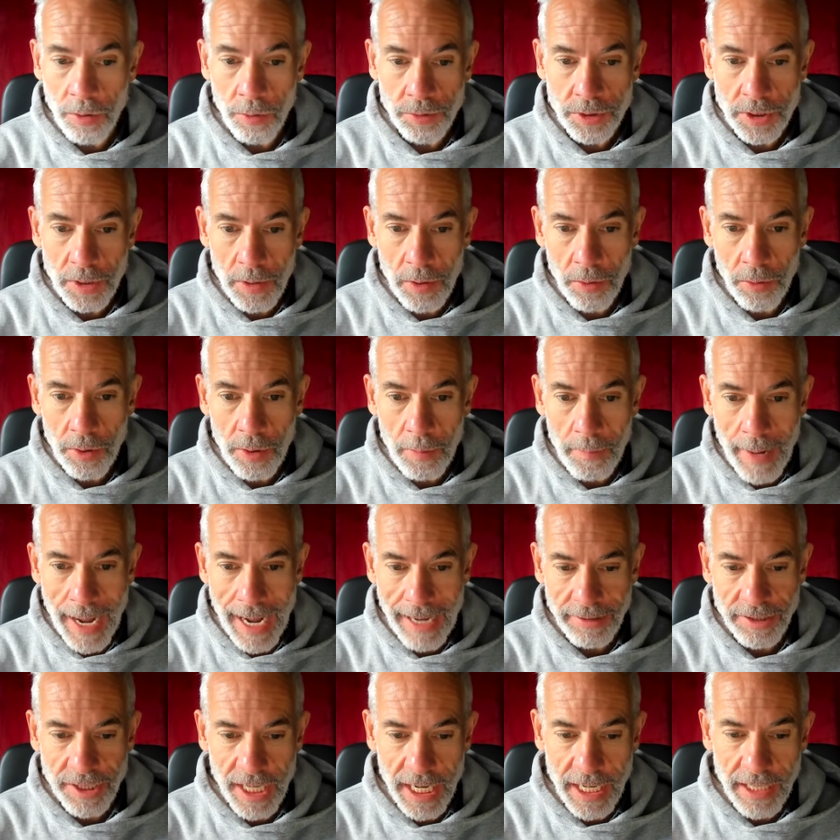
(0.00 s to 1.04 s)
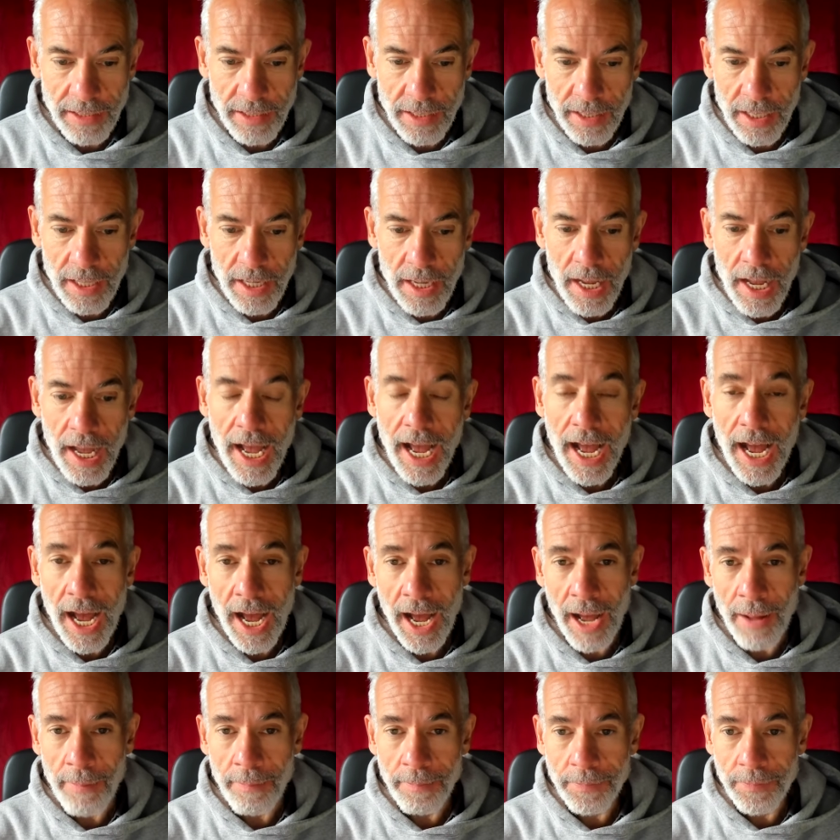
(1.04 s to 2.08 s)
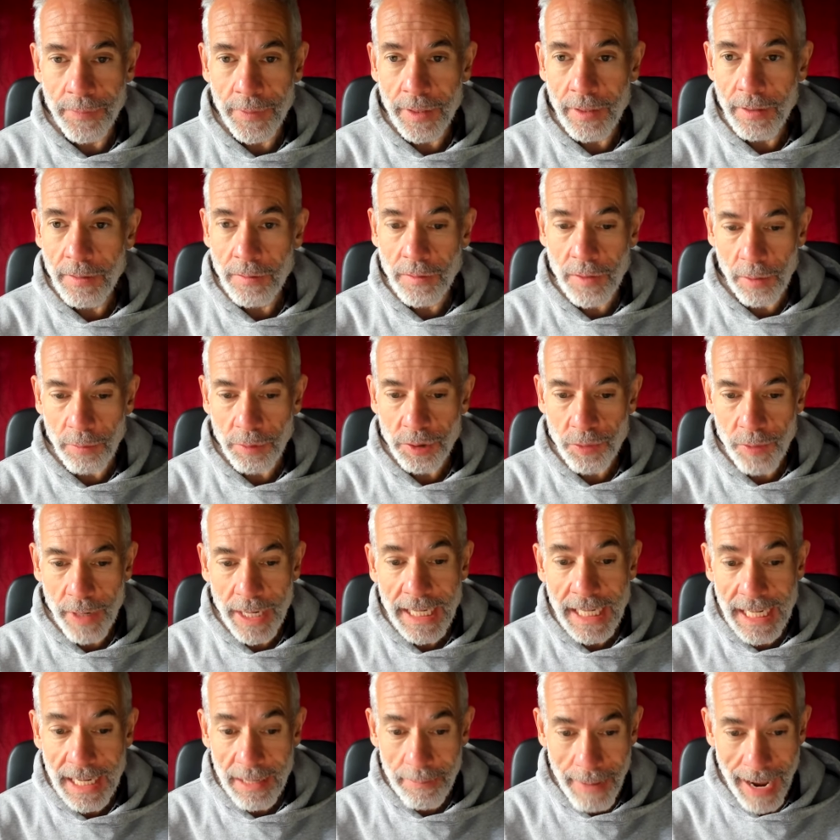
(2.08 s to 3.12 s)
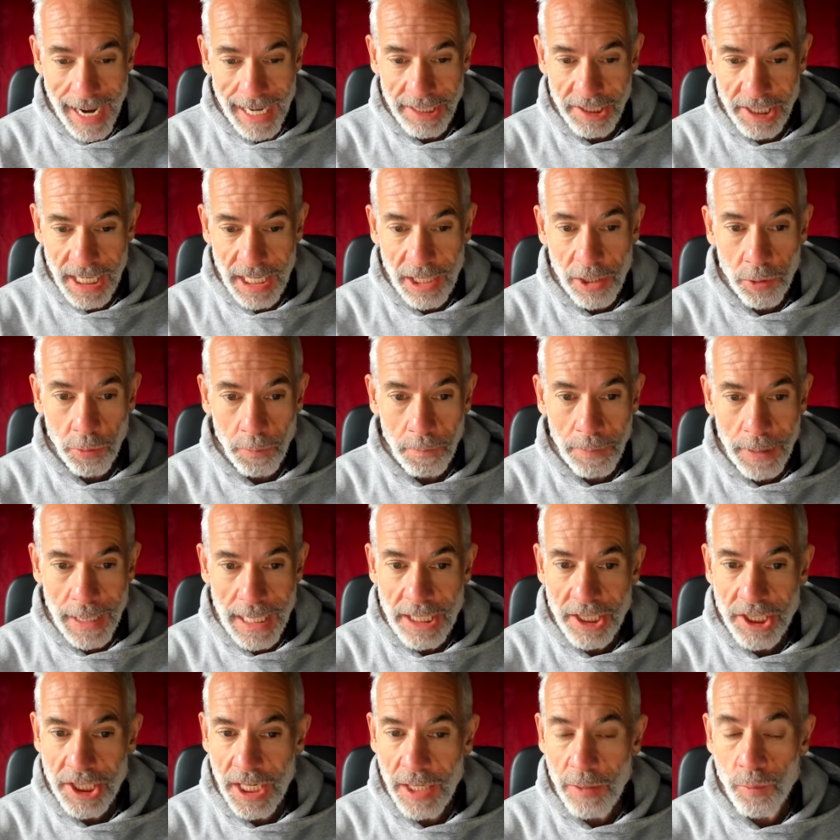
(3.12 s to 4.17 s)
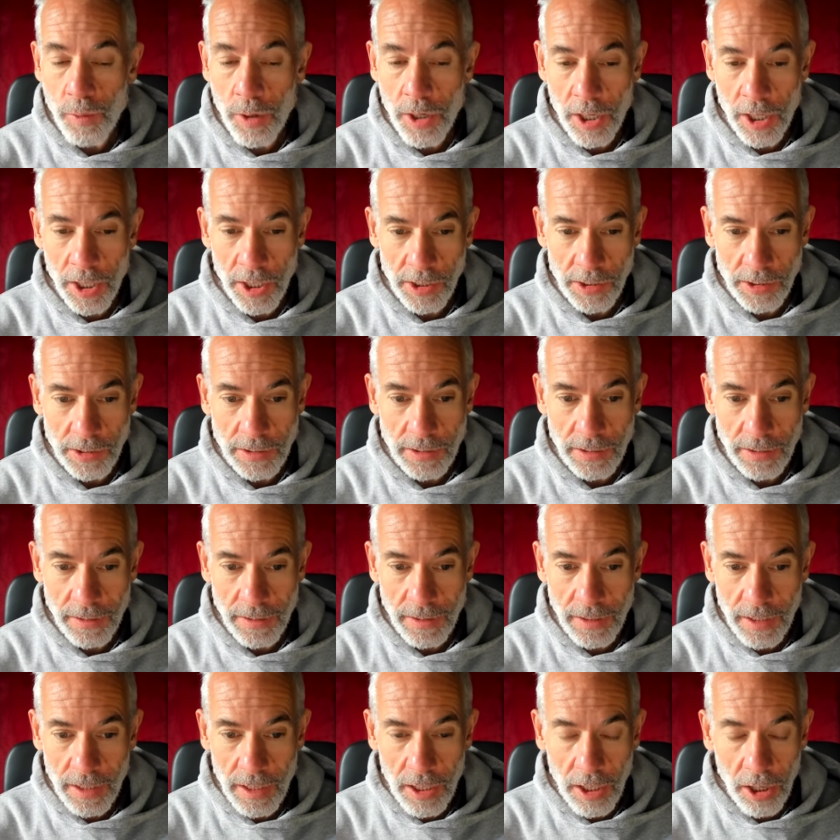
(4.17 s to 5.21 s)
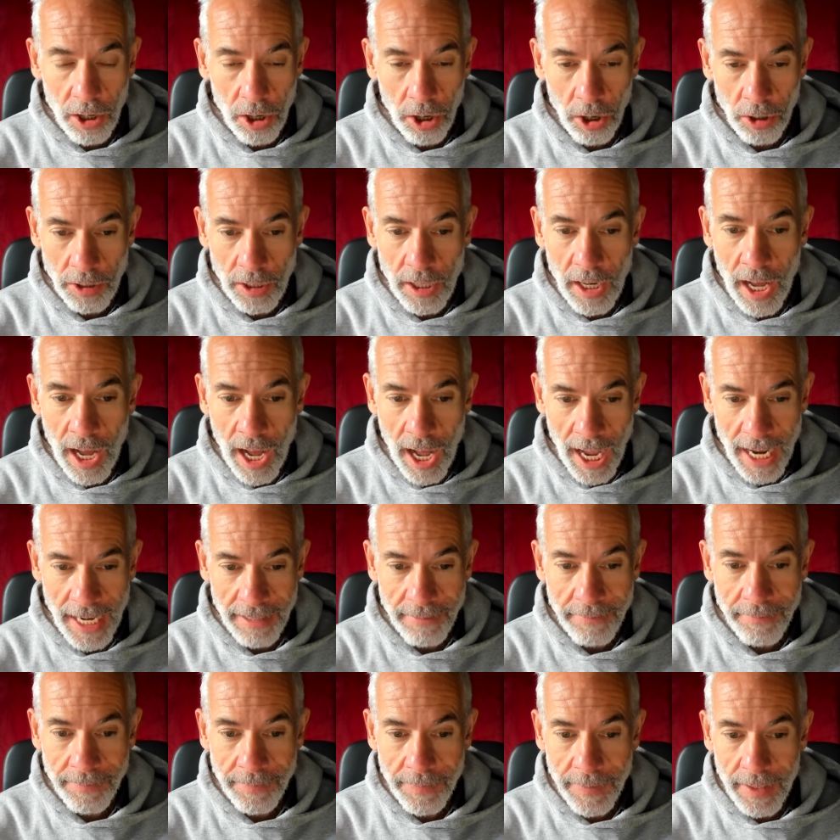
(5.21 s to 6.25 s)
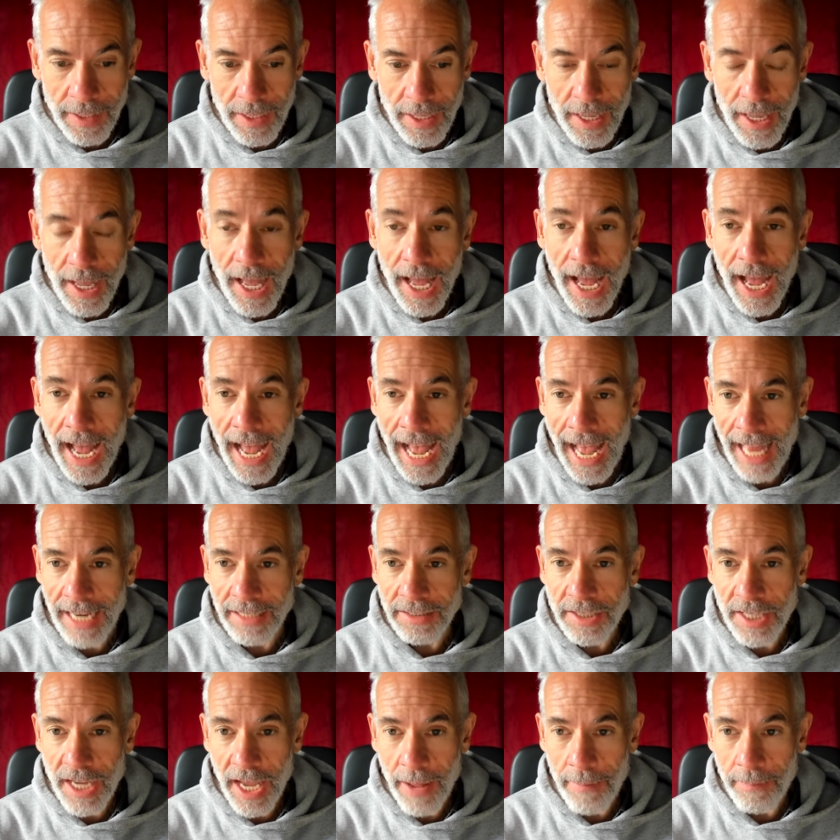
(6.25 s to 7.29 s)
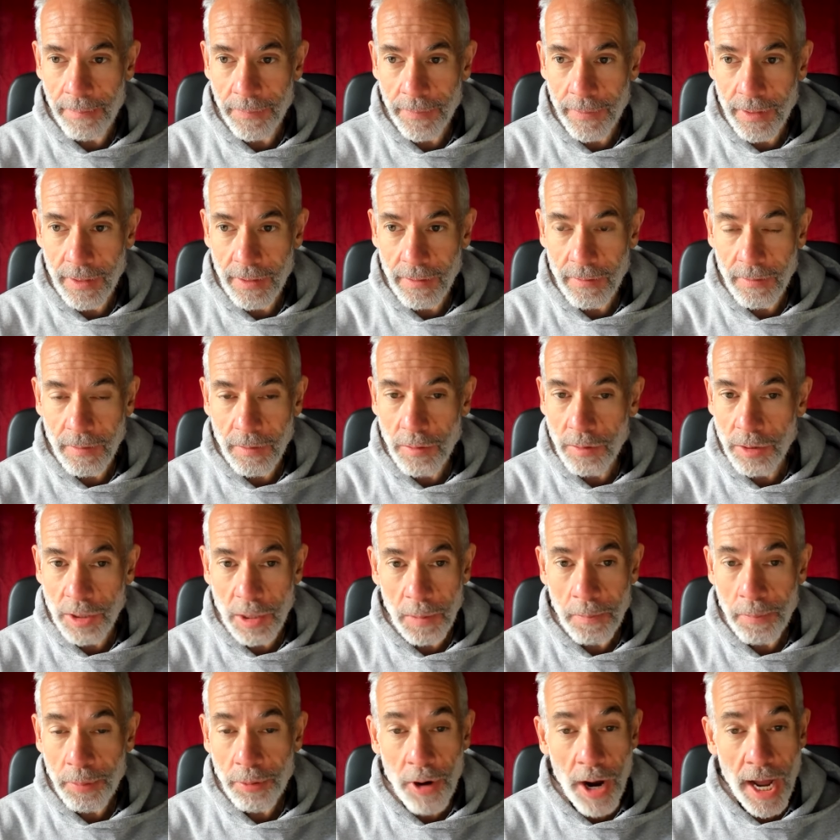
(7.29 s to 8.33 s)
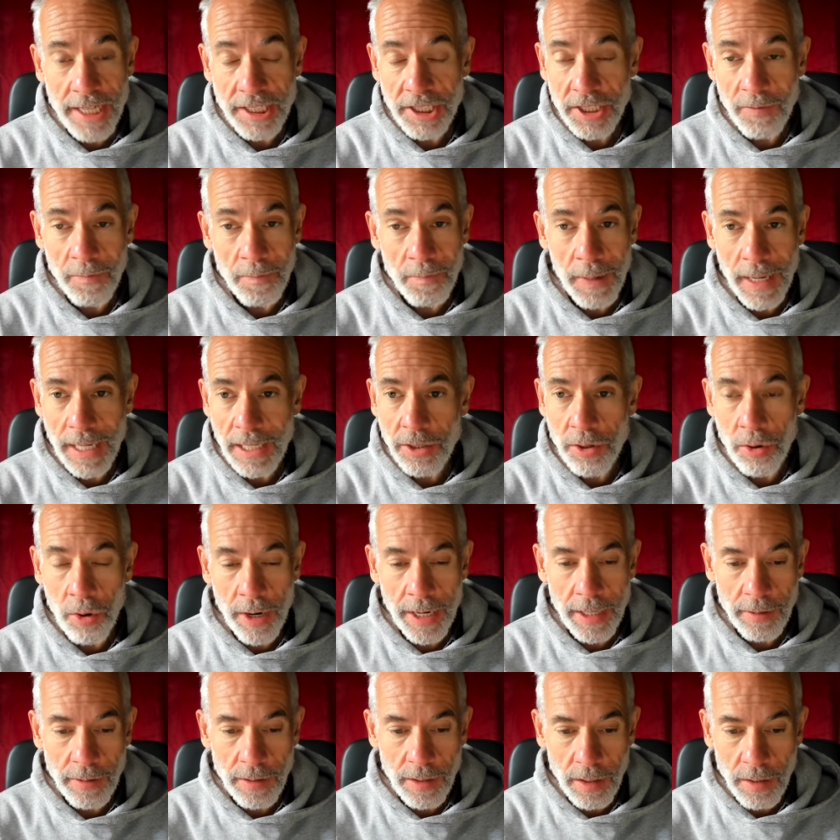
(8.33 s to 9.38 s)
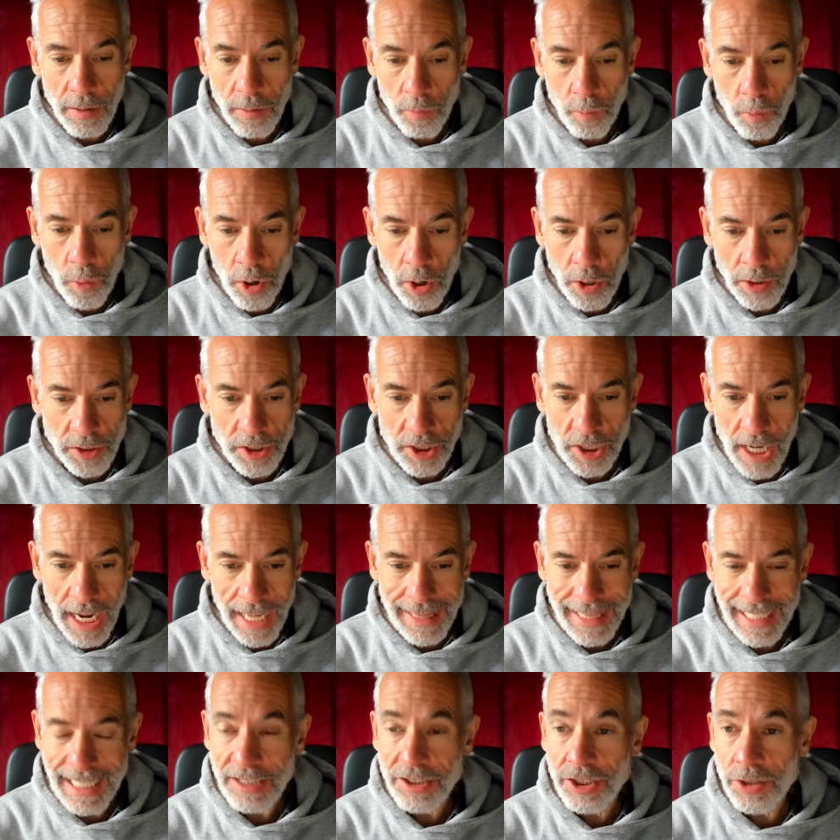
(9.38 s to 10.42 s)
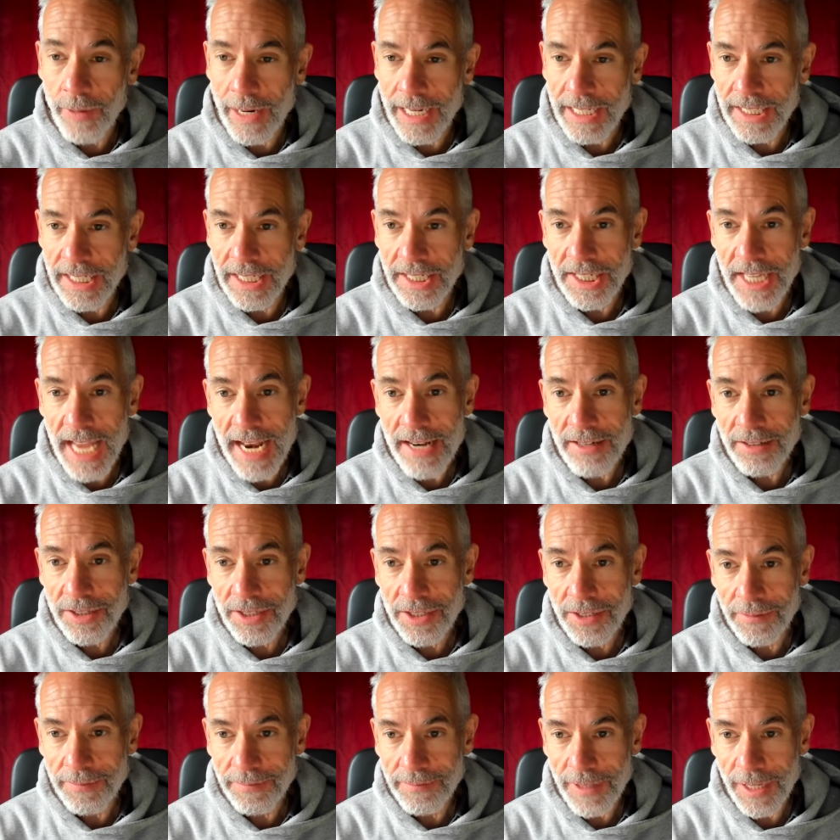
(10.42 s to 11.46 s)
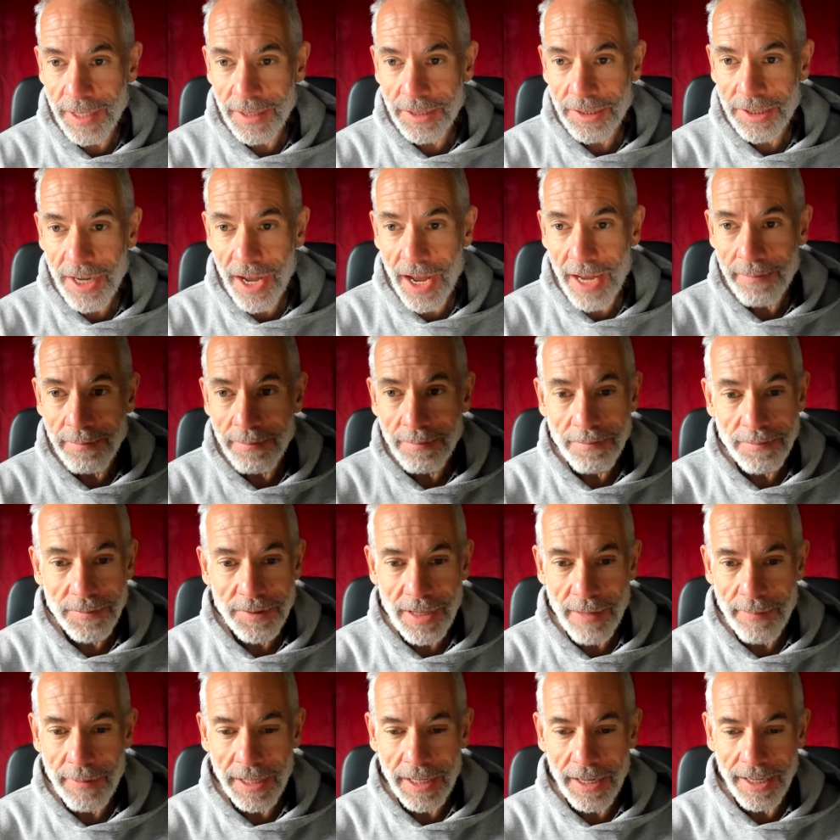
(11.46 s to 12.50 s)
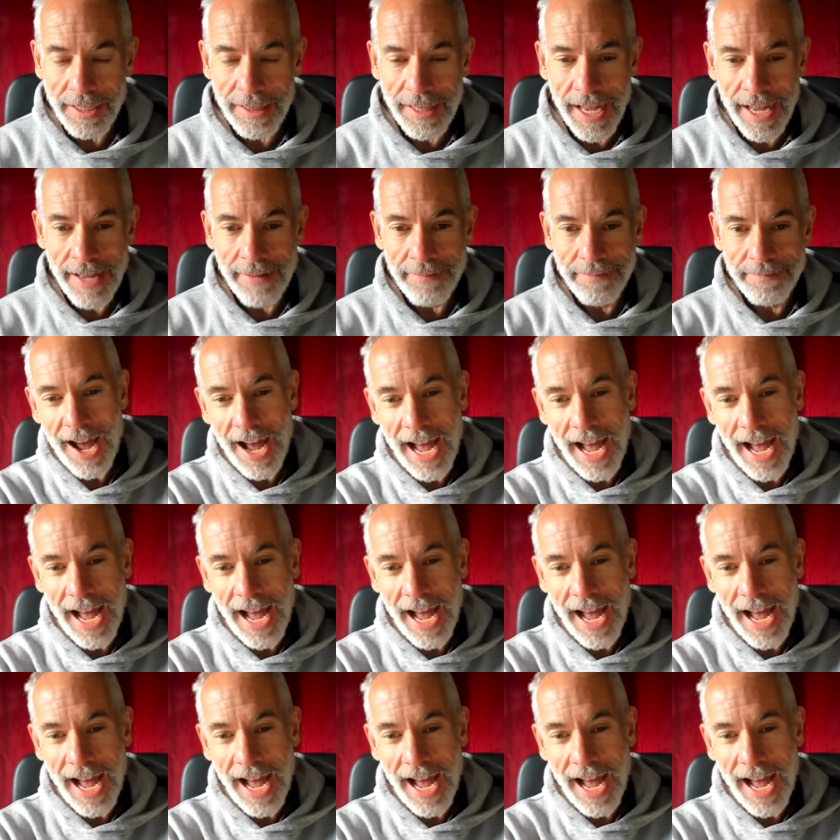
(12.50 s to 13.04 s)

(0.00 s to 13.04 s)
all, to, all about it um, that was written in a magazine called PC World online, and um, the price of Bitcoin was I think twenty cents at the time, something like that.